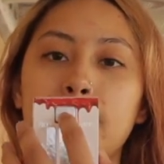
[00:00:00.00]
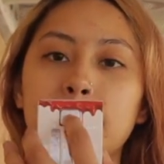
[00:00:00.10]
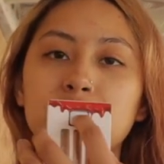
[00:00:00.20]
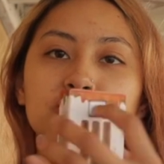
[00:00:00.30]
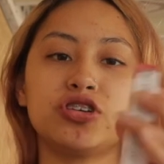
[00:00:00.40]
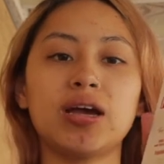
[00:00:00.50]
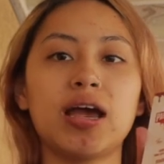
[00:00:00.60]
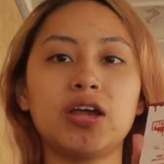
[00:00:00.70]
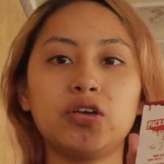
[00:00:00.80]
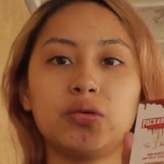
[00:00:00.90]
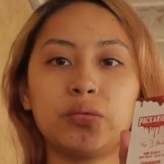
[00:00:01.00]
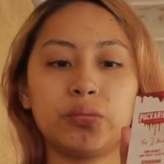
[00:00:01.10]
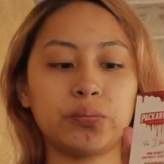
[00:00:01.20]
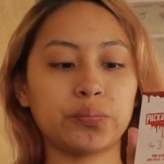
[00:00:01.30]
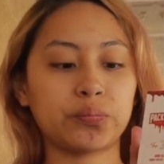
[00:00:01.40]
push it, and you
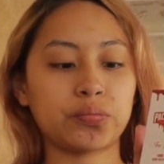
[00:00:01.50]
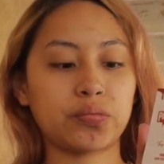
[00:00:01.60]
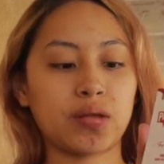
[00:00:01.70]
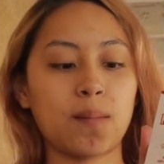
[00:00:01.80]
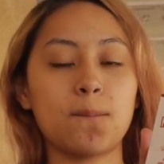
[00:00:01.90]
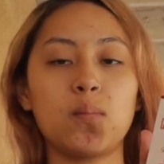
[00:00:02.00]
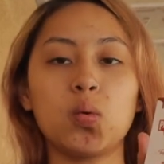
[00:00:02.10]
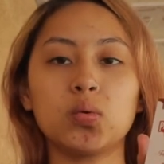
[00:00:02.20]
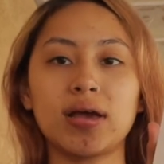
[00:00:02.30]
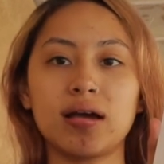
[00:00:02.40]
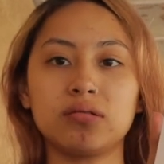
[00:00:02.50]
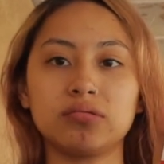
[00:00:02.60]
pull down.